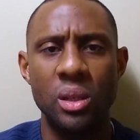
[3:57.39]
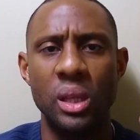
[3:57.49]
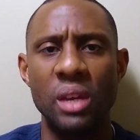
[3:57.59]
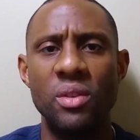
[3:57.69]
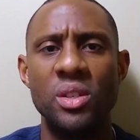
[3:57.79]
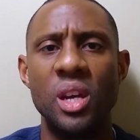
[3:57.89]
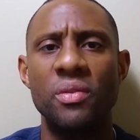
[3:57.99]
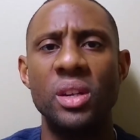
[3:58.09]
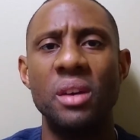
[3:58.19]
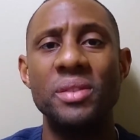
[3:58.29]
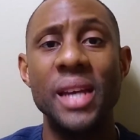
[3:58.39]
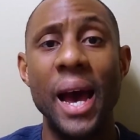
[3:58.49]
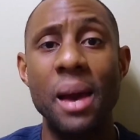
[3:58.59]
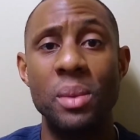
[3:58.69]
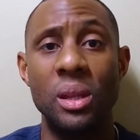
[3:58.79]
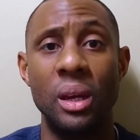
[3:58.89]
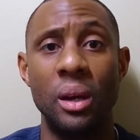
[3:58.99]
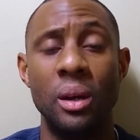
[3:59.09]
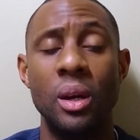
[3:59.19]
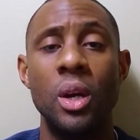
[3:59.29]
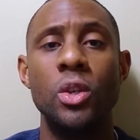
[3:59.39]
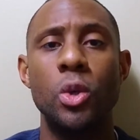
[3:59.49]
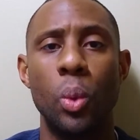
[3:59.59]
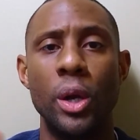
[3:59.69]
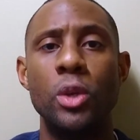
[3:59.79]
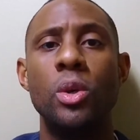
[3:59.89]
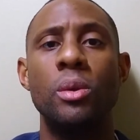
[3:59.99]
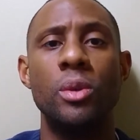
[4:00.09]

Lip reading: Leave yourself enough time in there to where you can